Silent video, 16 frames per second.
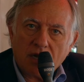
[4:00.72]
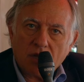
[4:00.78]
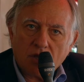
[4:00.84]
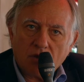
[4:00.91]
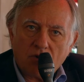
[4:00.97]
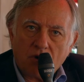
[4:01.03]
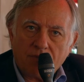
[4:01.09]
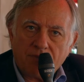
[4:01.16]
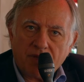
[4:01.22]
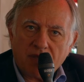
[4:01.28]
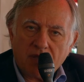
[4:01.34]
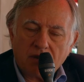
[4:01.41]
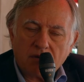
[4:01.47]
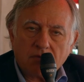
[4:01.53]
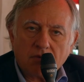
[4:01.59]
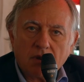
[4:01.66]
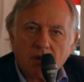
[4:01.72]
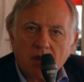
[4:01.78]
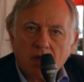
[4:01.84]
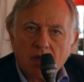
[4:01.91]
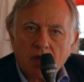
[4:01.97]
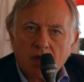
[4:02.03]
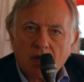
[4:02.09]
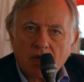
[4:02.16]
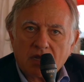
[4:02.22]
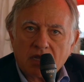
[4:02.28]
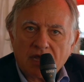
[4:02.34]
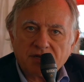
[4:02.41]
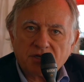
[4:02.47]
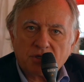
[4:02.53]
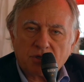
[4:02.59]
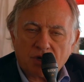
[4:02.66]
a European
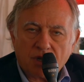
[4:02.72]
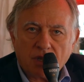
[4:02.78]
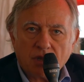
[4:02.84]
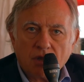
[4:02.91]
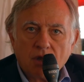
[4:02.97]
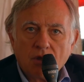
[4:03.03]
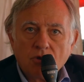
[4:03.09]
country,